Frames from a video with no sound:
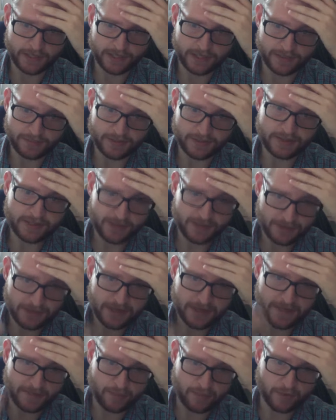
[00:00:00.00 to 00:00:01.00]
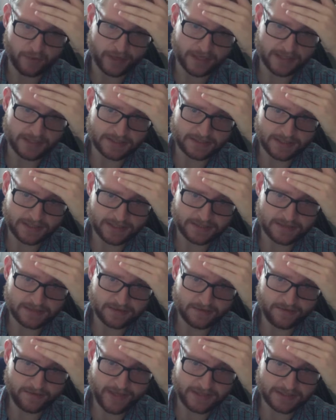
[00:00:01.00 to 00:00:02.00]
idea, but you get the point.
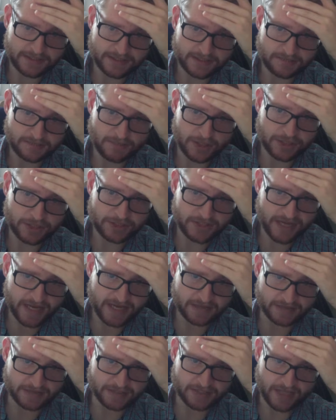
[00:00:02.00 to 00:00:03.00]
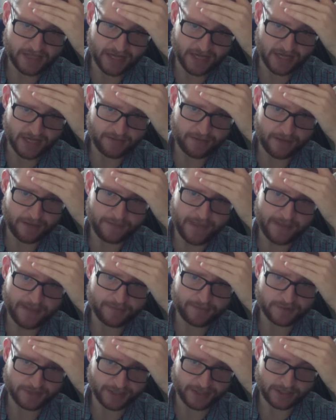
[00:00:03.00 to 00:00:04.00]
That's as much as I can say about that
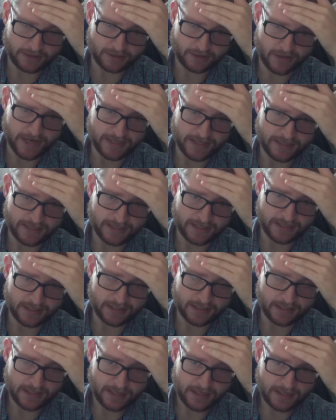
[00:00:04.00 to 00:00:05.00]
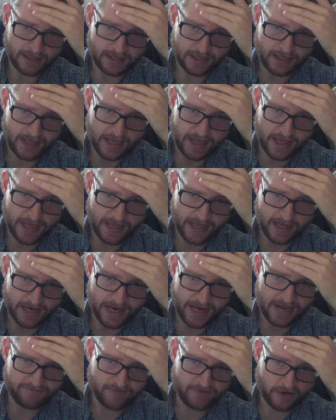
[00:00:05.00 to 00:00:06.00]
particular idea. And
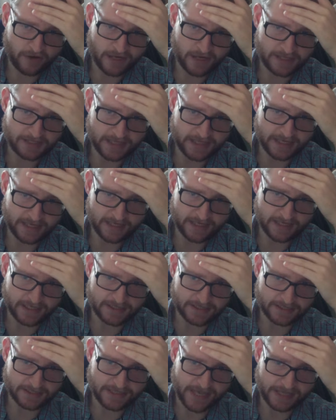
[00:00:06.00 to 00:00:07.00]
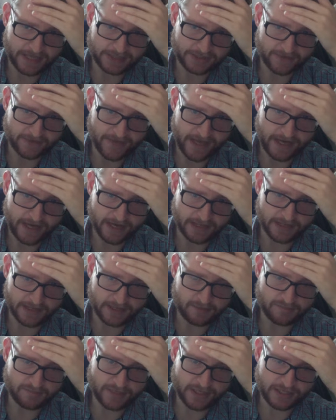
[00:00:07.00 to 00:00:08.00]
I have various ideas attached to that
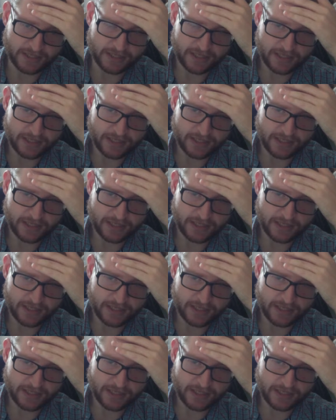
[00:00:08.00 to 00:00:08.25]
idea, but